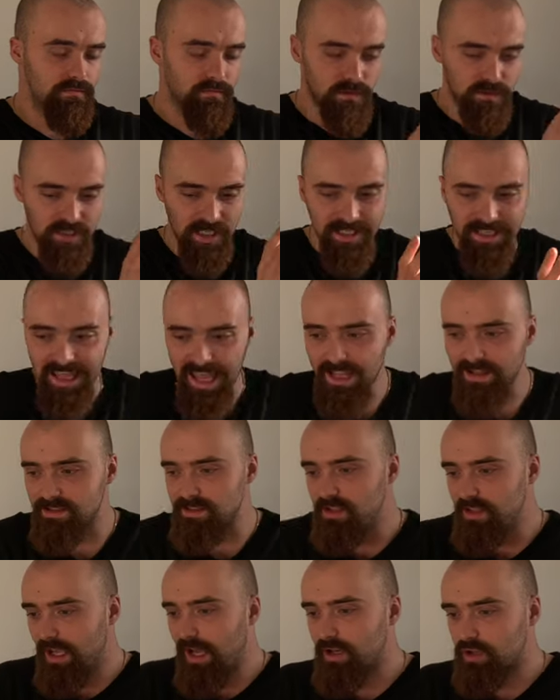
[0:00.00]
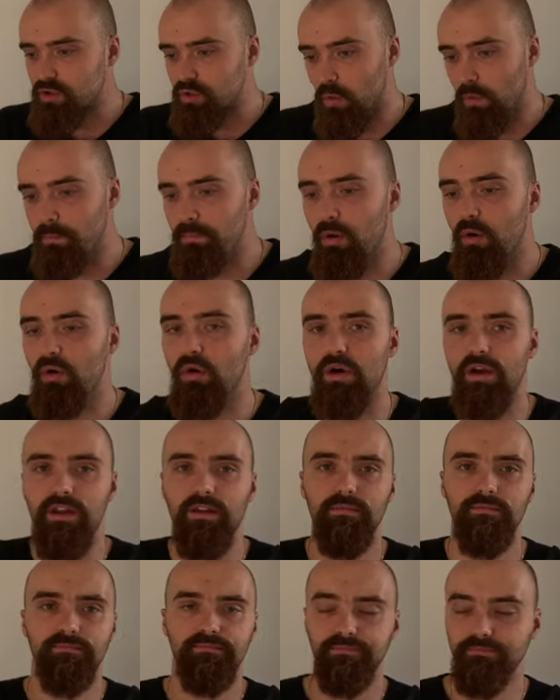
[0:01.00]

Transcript: to get to the actual point